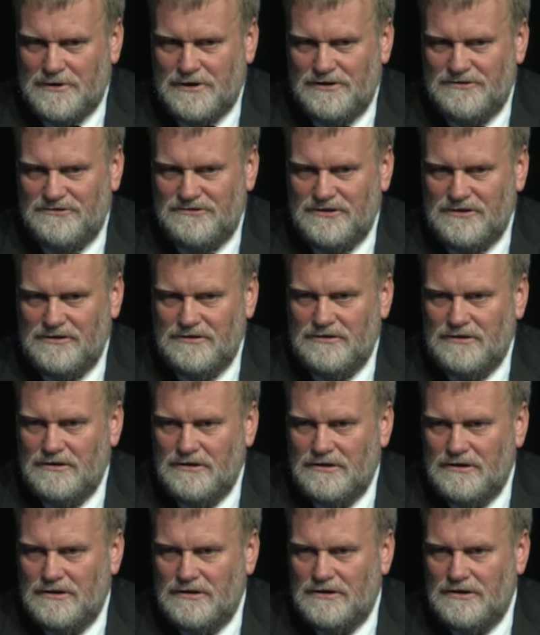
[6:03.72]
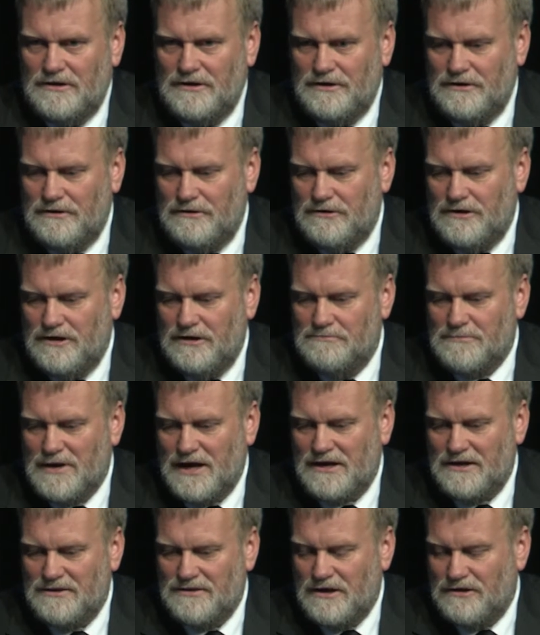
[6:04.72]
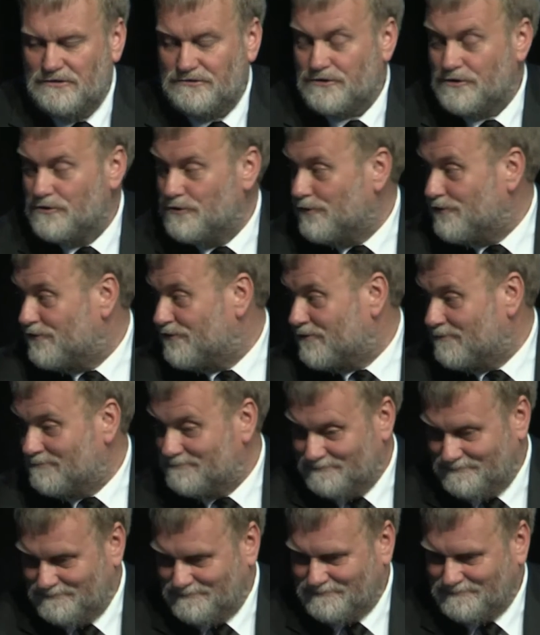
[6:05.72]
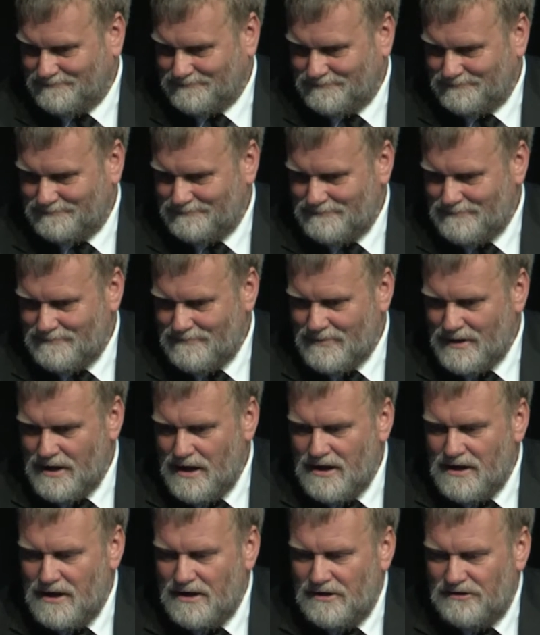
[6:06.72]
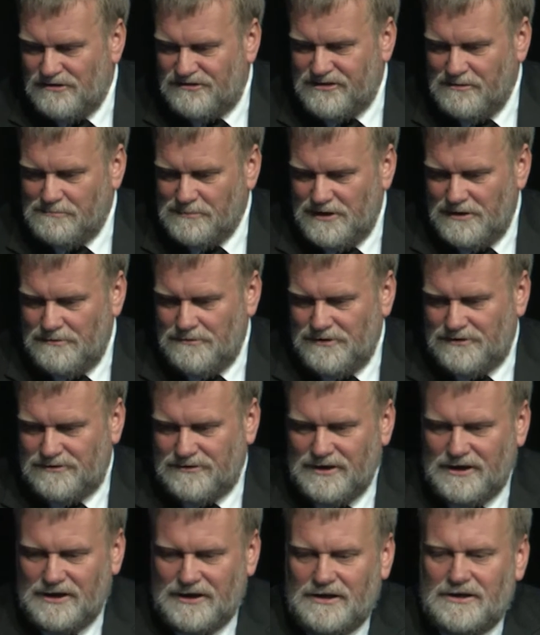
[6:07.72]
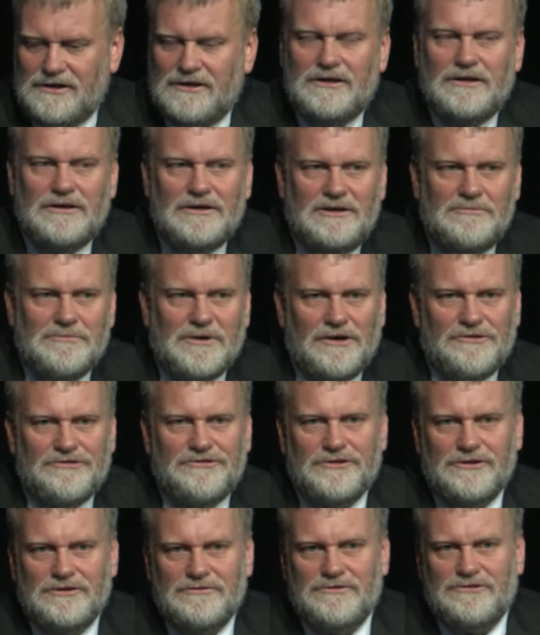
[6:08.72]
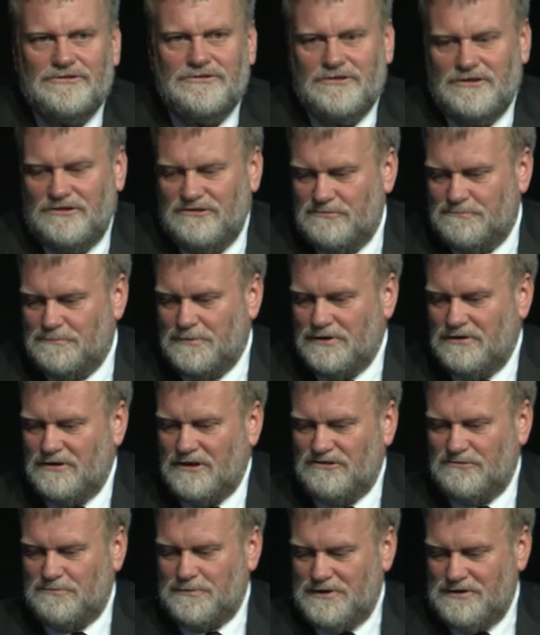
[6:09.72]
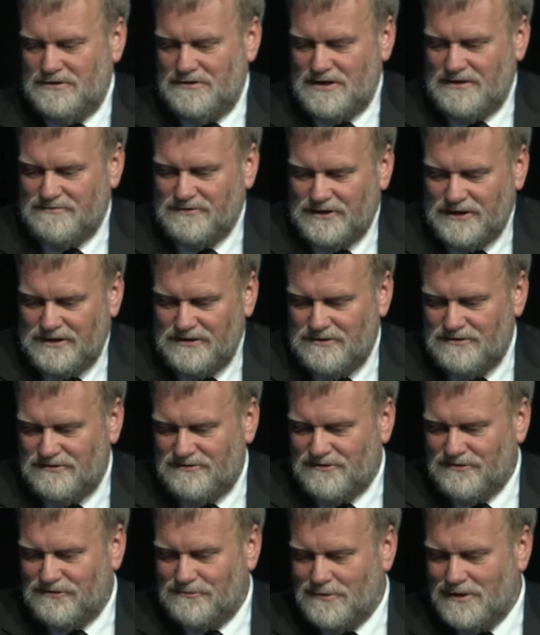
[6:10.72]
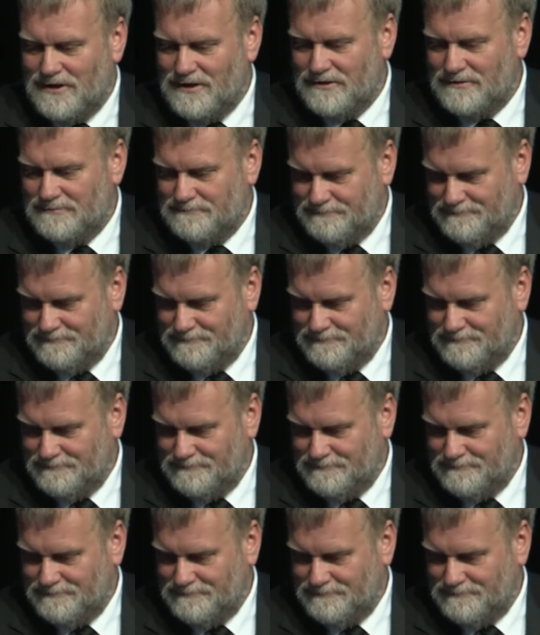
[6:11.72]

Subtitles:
minds in making those calls. Similarly, with the email service, that's been heavily used as well.